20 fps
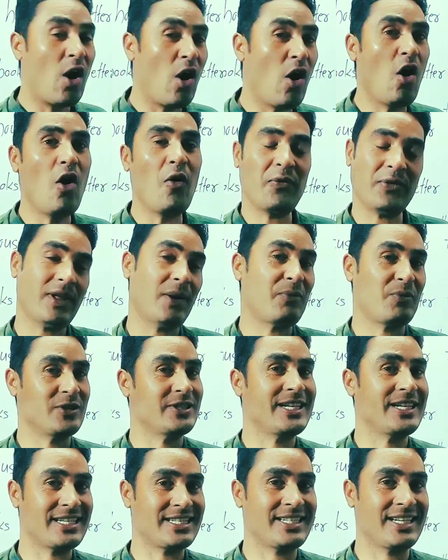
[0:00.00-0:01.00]
of the
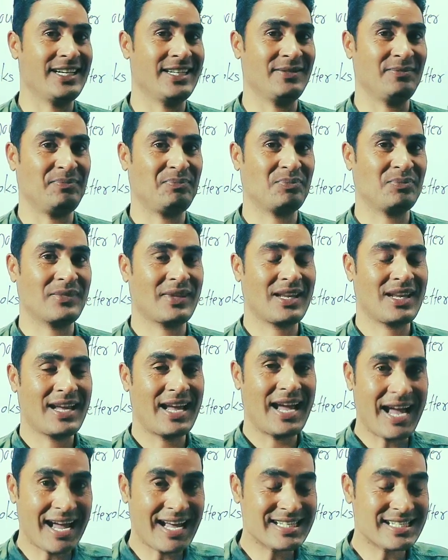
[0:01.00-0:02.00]
possession.
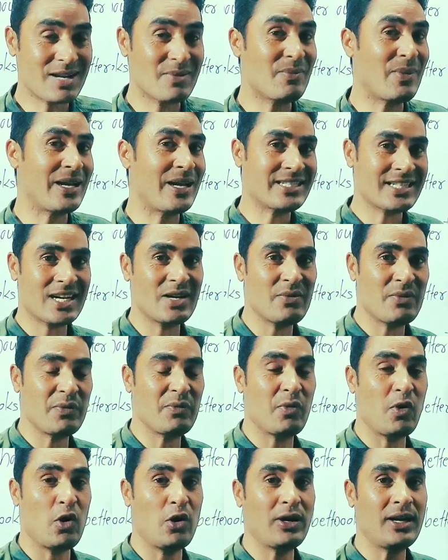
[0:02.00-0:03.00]
As I mentioned
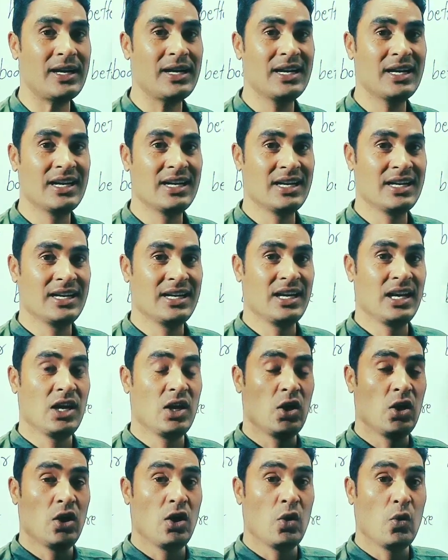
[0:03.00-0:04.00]
before,
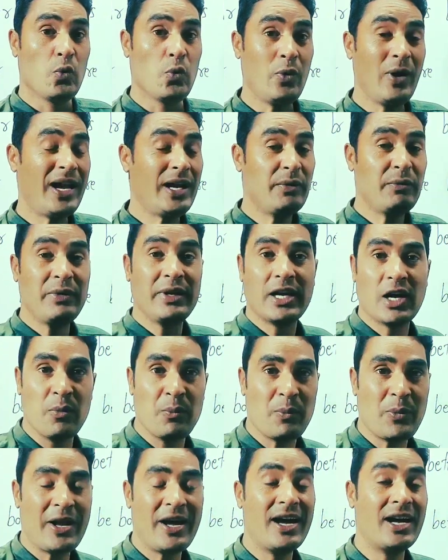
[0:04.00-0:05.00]
when we
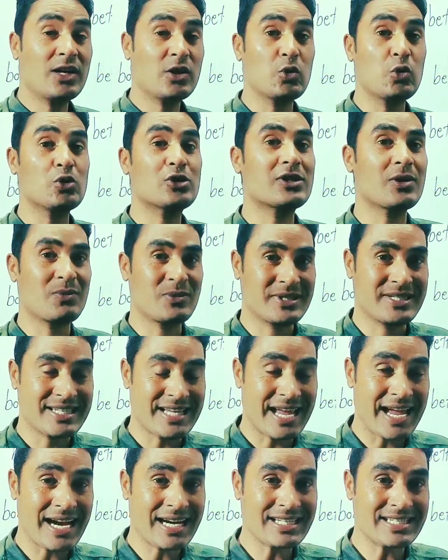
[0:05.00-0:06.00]
compare two
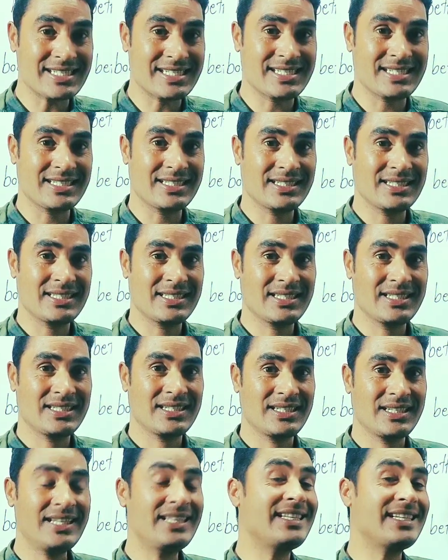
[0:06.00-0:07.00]
subjects,
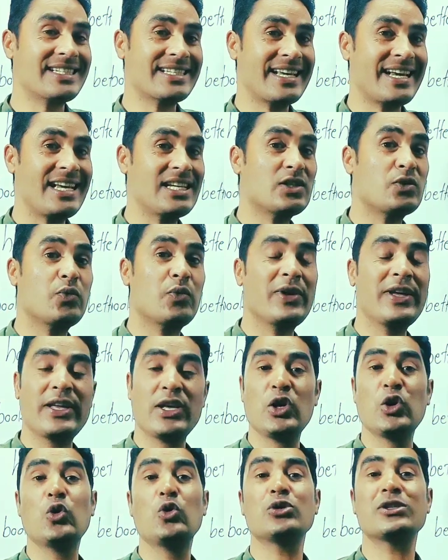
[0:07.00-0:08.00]
in this case we
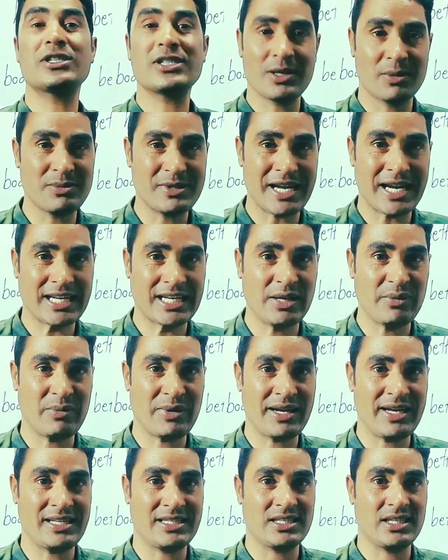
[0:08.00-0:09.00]
use subjective
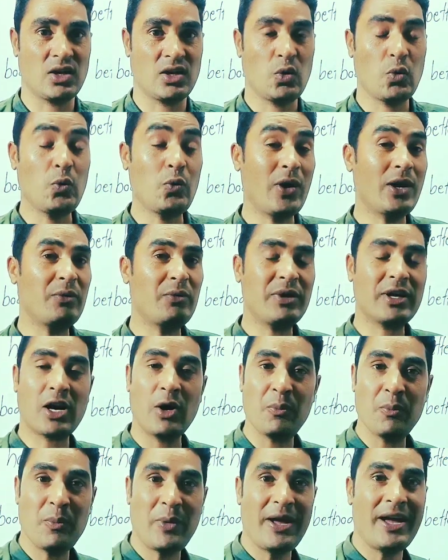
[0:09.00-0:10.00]
case. When we
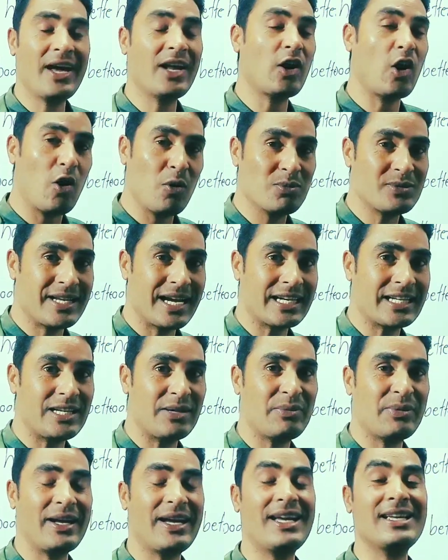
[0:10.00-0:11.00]
compare
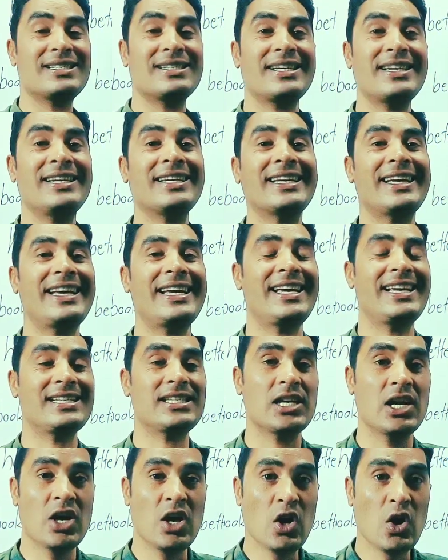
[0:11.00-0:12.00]
objective case, in case
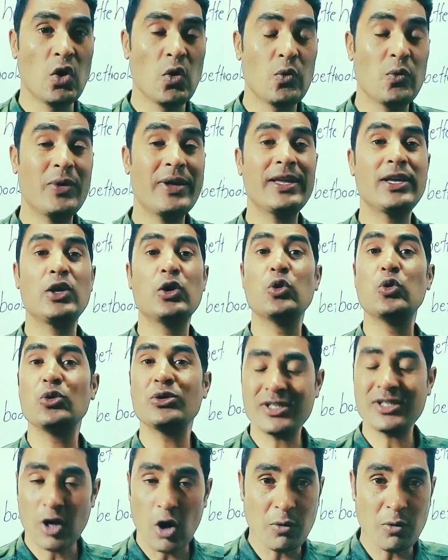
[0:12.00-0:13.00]
we
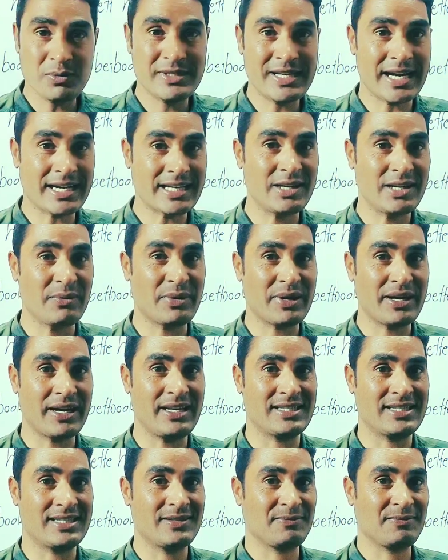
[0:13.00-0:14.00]
use objective
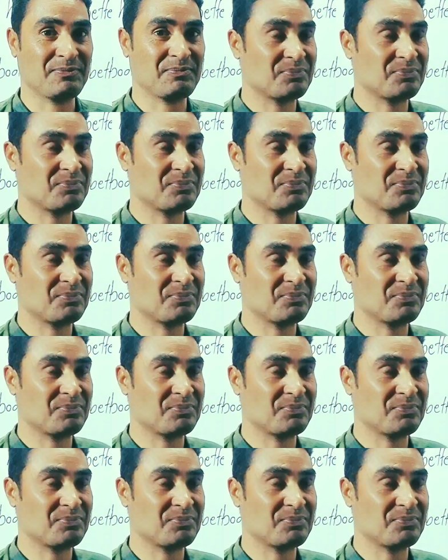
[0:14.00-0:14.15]
case.